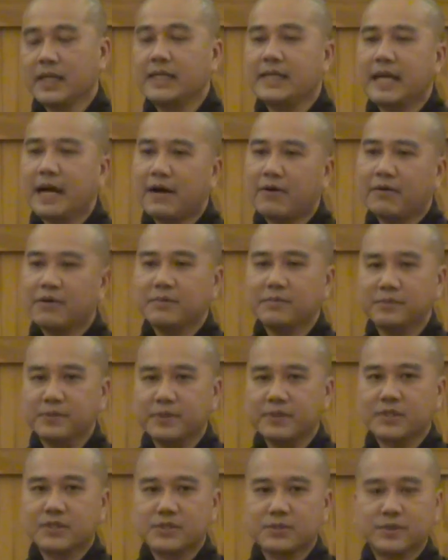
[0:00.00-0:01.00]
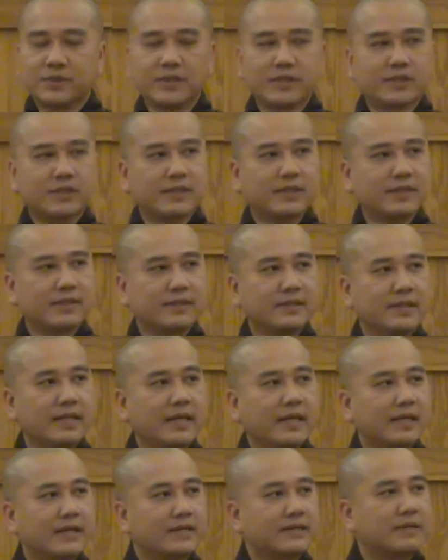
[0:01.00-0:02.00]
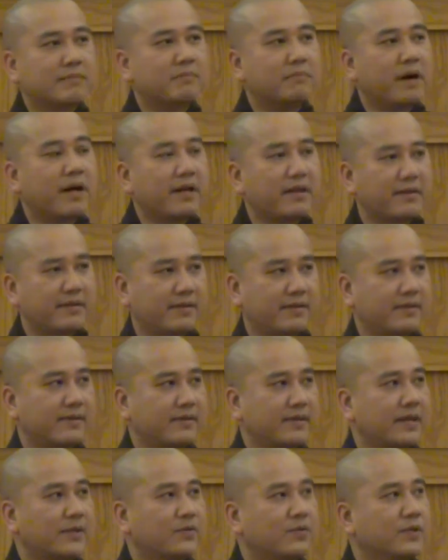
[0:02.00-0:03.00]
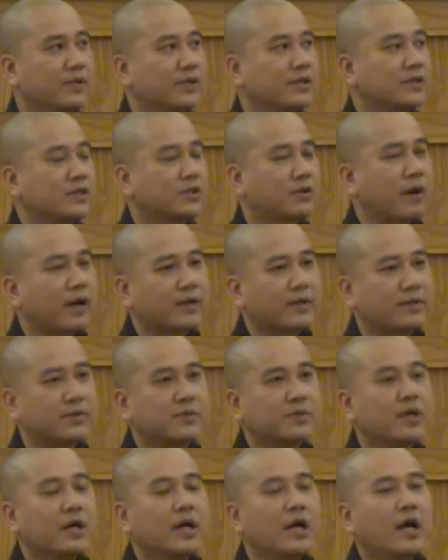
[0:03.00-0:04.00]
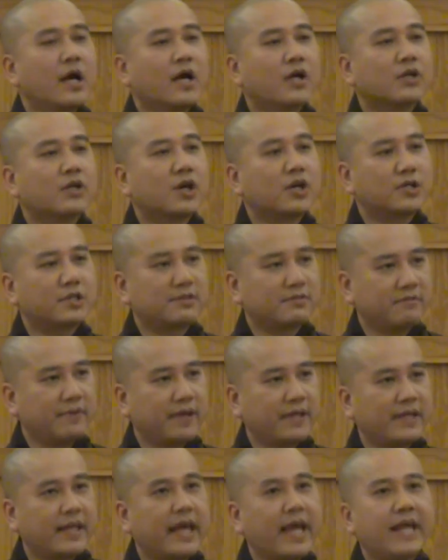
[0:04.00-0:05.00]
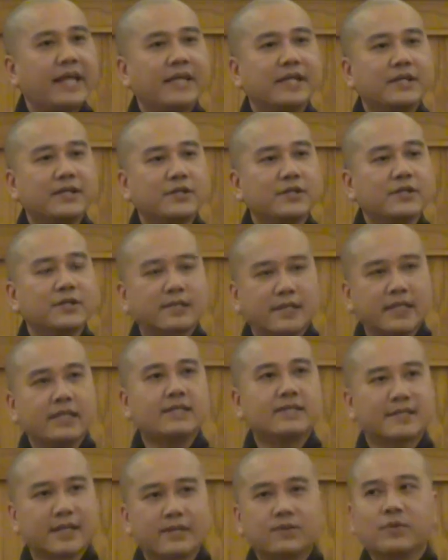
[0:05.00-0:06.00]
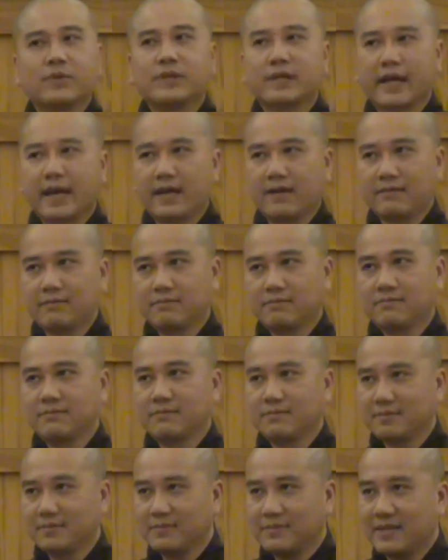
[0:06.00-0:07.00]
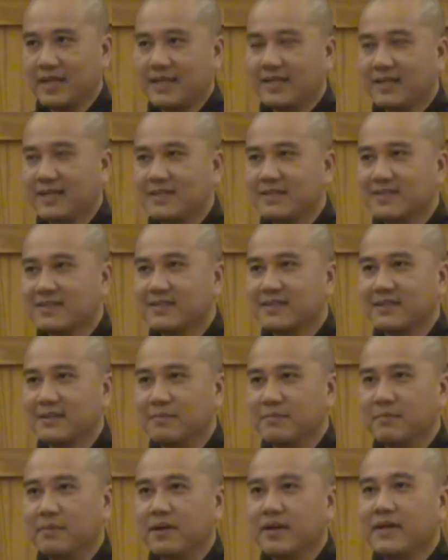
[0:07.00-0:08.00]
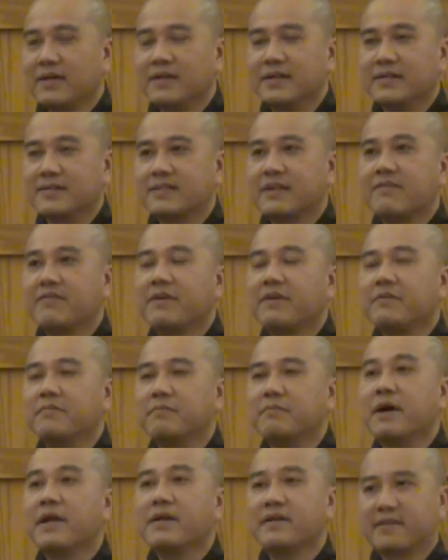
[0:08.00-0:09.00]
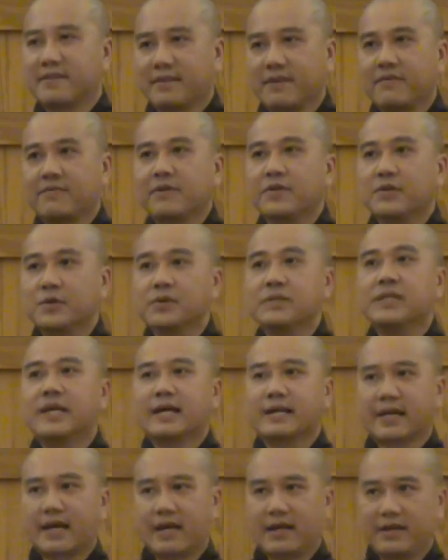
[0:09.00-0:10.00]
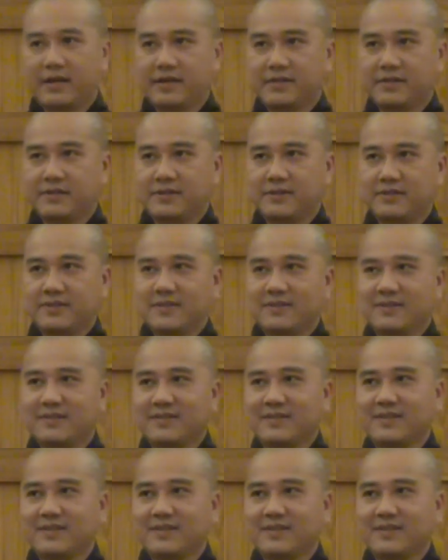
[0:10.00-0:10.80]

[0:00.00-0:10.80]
In our Buddhist tradition, there is a month that we try to cultivate any good things that we can. That is the 7th month of the lunar calendar.